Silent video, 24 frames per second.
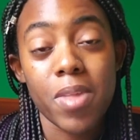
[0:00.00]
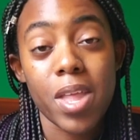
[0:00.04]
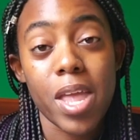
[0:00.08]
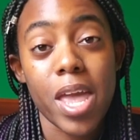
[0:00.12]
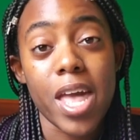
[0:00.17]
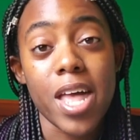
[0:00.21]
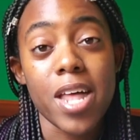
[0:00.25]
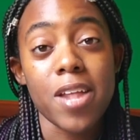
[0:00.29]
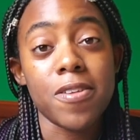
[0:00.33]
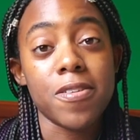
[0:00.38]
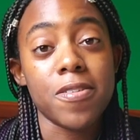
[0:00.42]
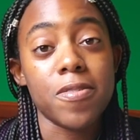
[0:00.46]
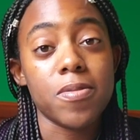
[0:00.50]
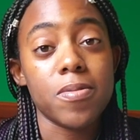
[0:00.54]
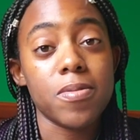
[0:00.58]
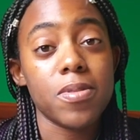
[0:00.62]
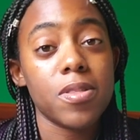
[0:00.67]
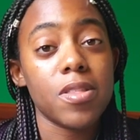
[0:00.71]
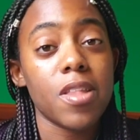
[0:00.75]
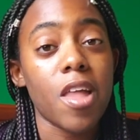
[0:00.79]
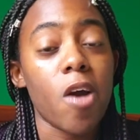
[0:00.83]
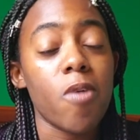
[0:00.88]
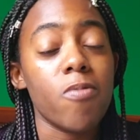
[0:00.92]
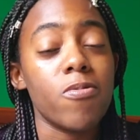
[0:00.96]
and
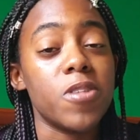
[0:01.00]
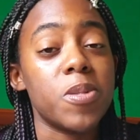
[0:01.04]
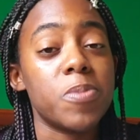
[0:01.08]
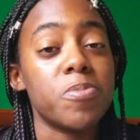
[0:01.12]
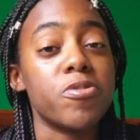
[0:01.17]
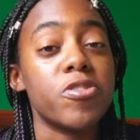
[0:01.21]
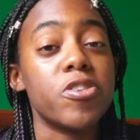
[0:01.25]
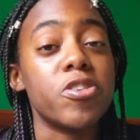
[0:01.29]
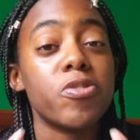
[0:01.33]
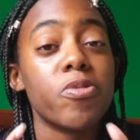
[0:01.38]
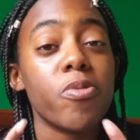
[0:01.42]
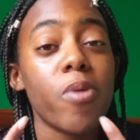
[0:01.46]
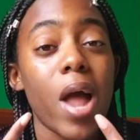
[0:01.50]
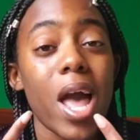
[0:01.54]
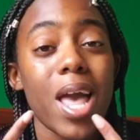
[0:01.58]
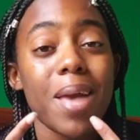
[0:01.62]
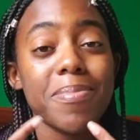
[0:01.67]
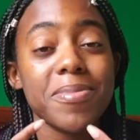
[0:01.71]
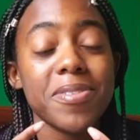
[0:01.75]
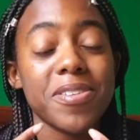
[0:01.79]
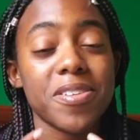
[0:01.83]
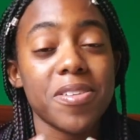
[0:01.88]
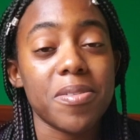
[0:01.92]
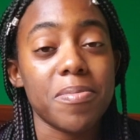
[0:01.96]
that was
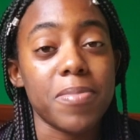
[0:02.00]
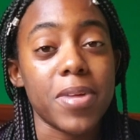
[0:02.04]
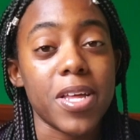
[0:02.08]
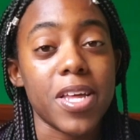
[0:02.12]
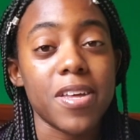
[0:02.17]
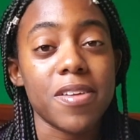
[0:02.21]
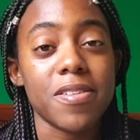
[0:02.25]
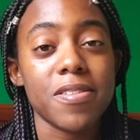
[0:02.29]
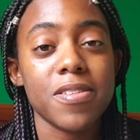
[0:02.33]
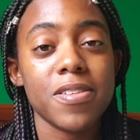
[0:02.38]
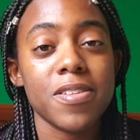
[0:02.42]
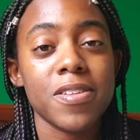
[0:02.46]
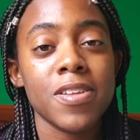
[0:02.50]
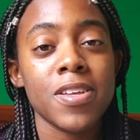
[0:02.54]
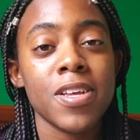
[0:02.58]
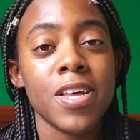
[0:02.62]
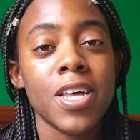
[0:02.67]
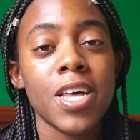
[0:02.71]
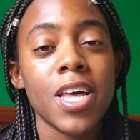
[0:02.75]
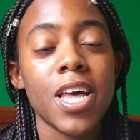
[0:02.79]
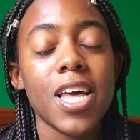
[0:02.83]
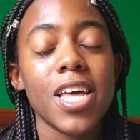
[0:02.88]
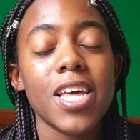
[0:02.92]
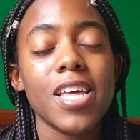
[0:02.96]
prescribed to me
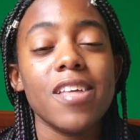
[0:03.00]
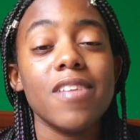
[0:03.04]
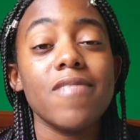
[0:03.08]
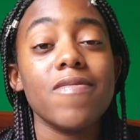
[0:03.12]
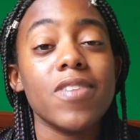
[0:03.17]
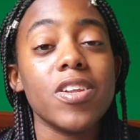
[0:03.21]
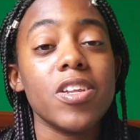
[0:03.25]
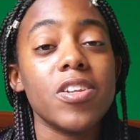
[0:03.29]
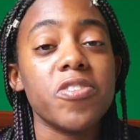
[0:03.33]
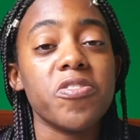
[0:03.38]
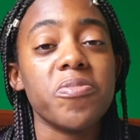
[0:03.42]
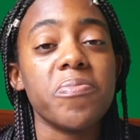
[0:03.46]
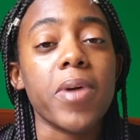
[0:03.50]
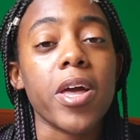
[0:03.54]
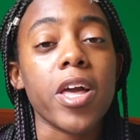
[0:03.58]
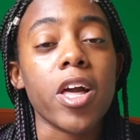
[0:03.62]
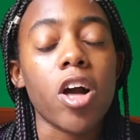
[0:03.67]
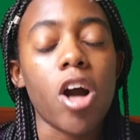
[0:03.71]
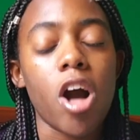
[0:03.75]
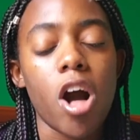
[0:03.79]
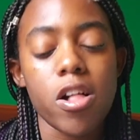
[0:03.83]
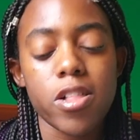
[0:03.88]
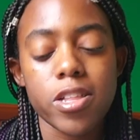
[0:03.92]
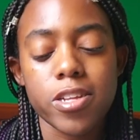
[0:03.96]
even into my
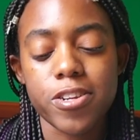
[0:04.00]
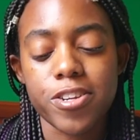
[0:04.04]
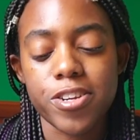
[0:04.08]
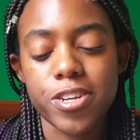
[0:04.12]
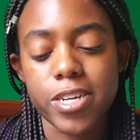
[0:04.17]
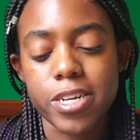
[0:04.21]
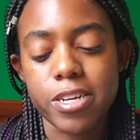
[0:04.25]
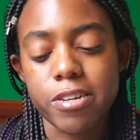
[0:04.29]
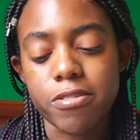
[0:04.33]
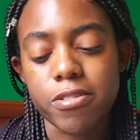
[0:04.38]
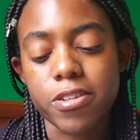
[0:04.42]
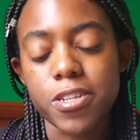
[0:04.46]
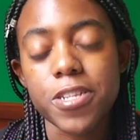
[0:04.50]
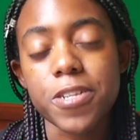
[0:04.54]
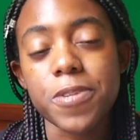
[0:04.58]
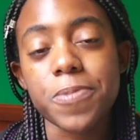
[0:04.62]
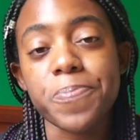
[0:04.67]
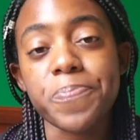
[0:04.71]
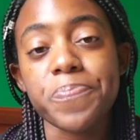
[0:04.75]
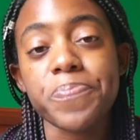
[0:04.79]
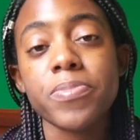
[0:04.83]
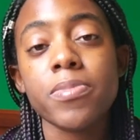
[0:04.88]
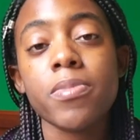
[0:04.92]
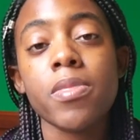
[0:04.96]
college years,
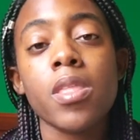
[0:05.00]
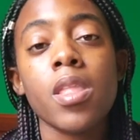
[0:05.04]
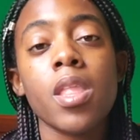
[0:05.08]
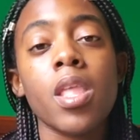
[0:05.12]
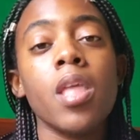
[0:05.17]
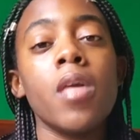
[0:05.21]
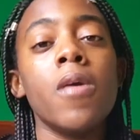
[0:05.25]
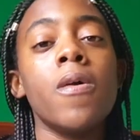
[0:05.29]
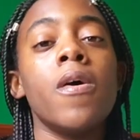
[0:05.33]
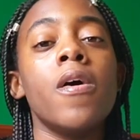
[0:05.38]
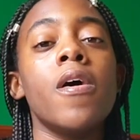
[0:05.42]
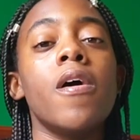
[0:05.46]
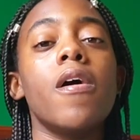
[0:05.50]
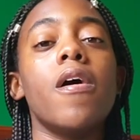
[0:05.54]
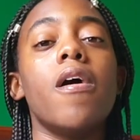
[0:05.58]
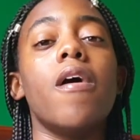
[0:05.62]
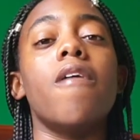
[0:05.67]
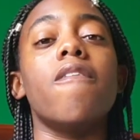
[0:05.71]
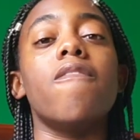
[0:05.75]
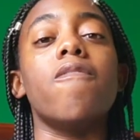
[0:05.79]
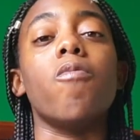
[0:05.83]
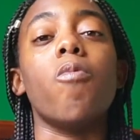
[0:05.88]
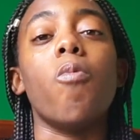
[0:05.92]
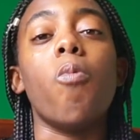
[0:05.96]
of